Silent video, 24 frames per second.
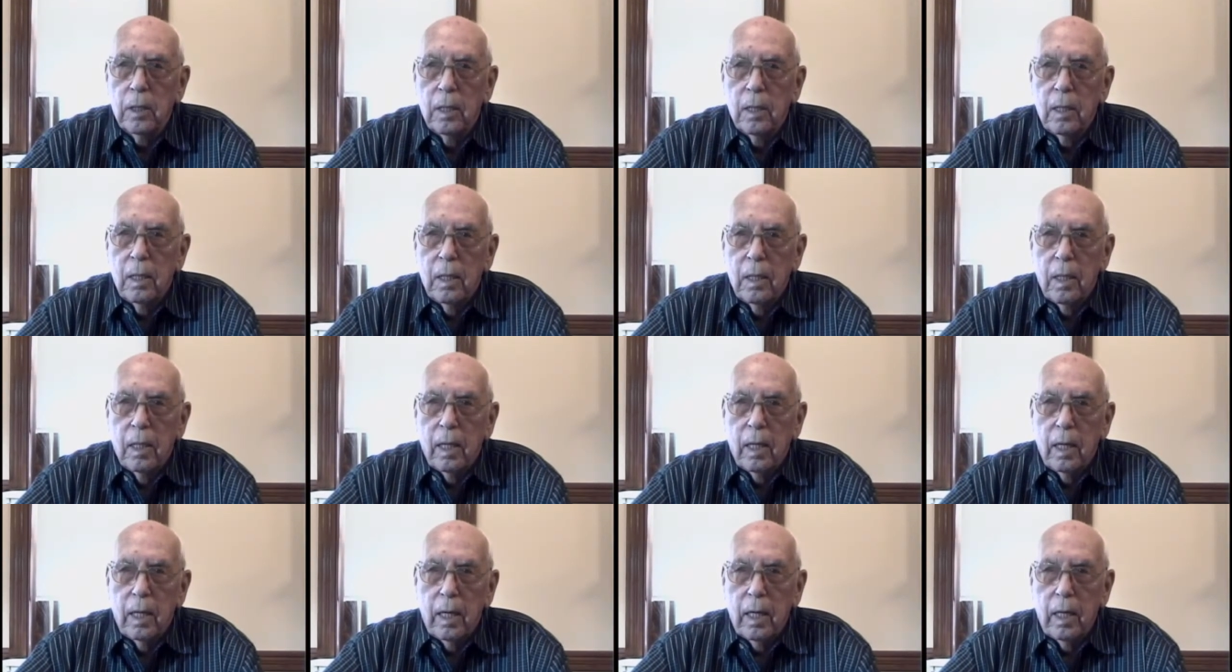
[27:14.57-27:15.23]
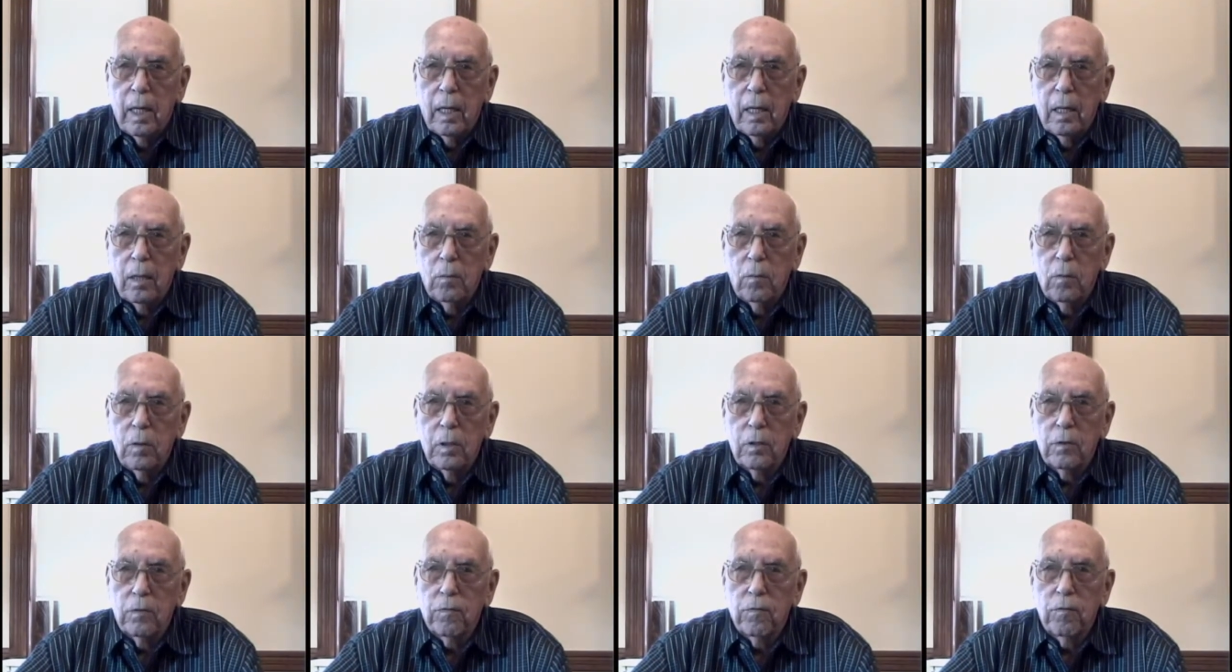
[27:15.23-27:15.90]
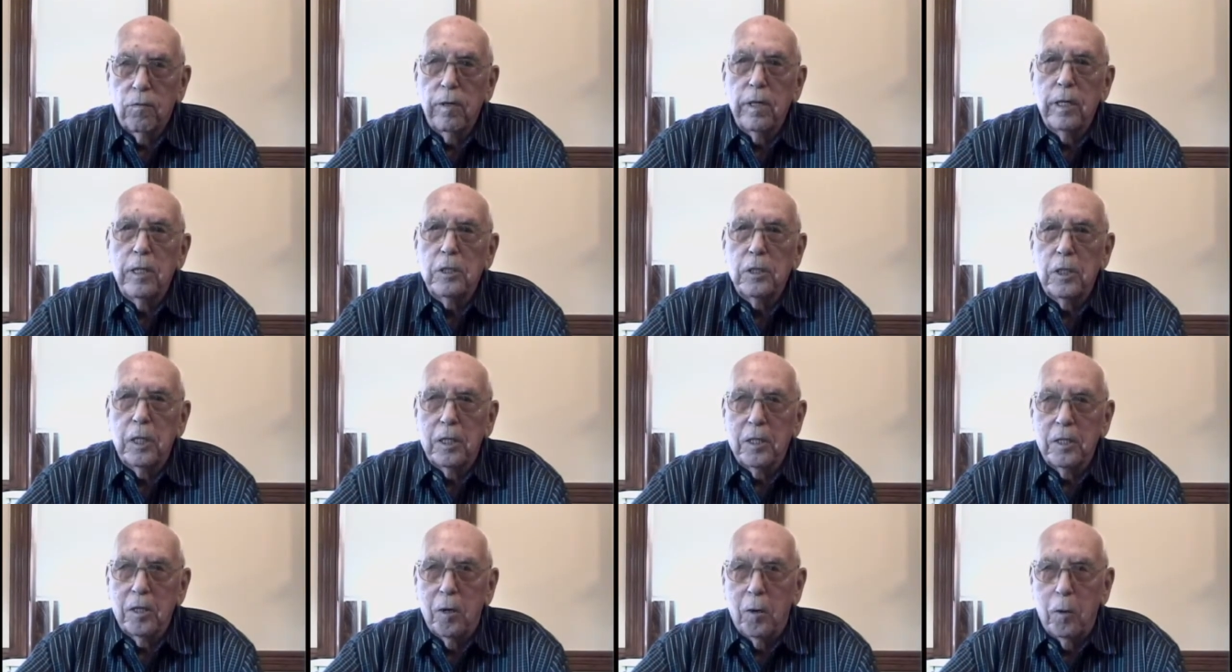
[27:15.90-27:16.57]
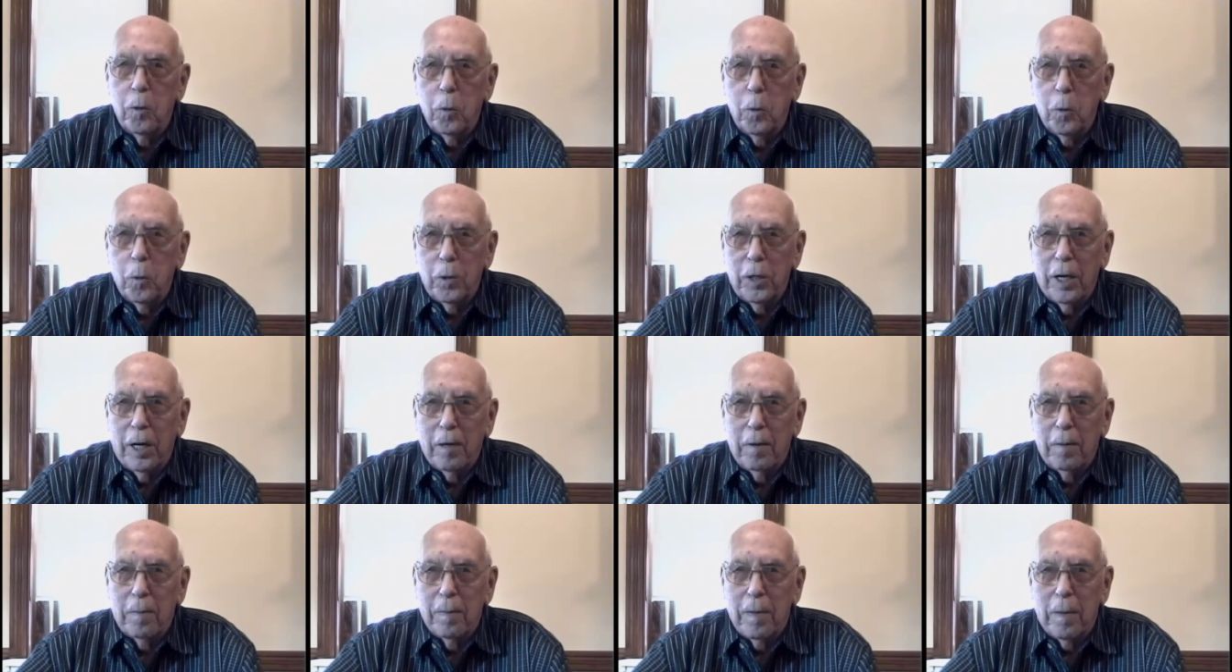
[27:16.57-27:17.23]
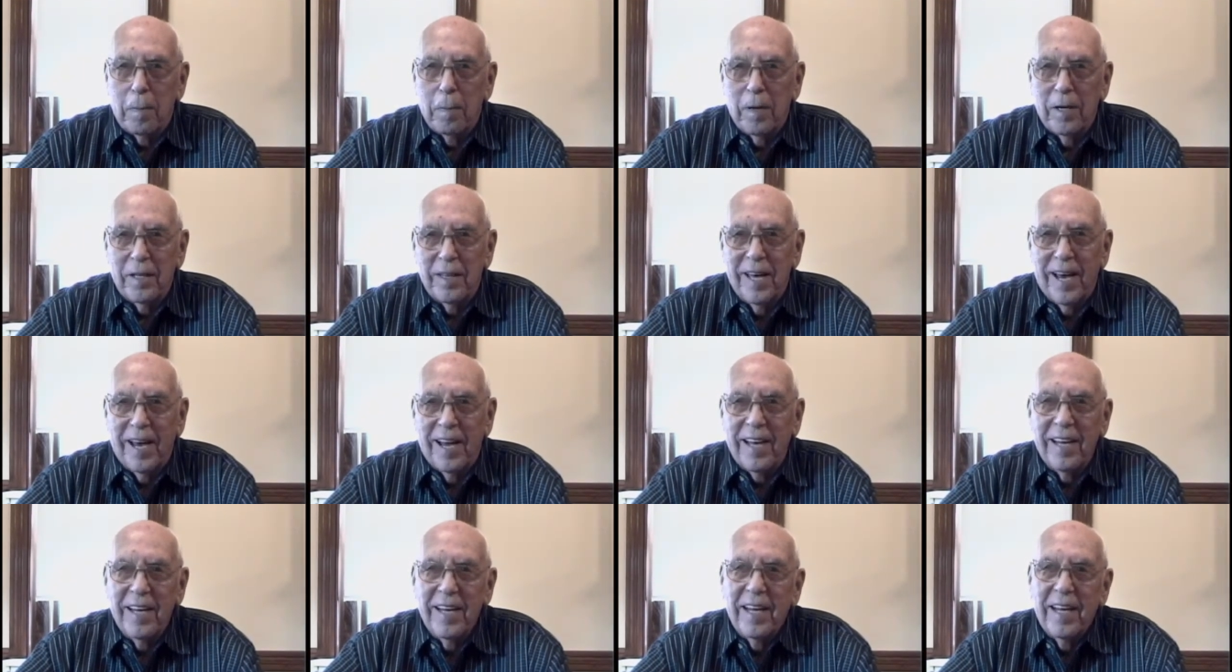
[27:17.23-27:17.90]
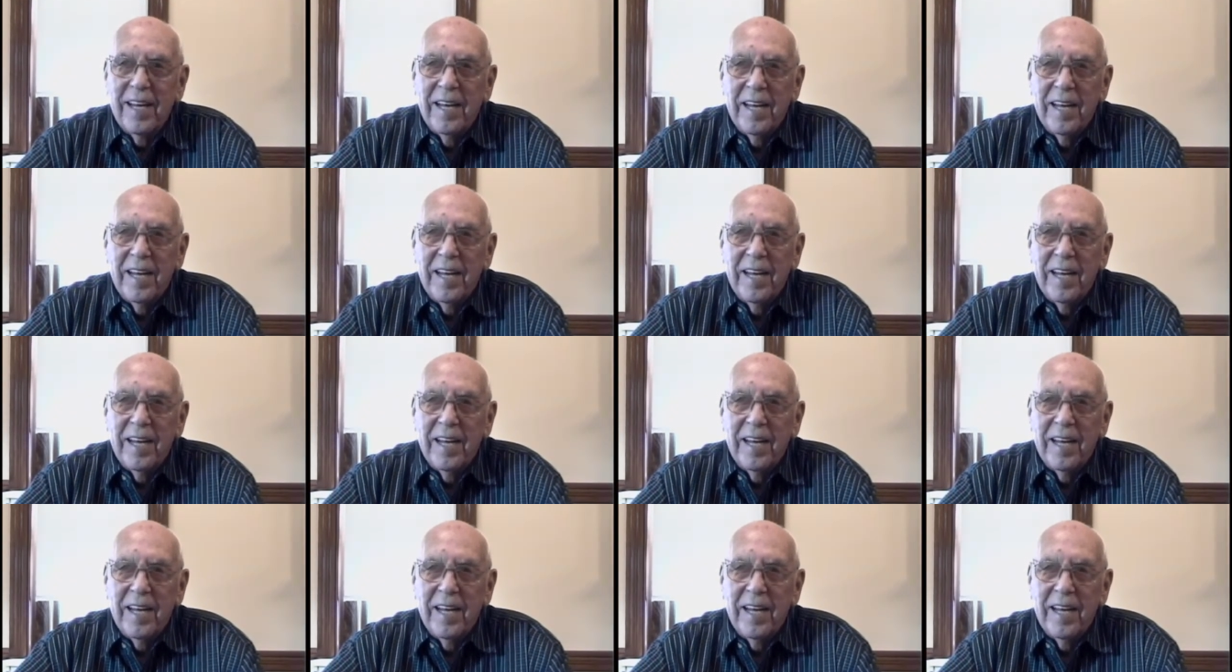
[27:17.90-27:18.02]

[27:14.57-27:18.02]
Mm-hmm. And it was freezing cold, I remember that.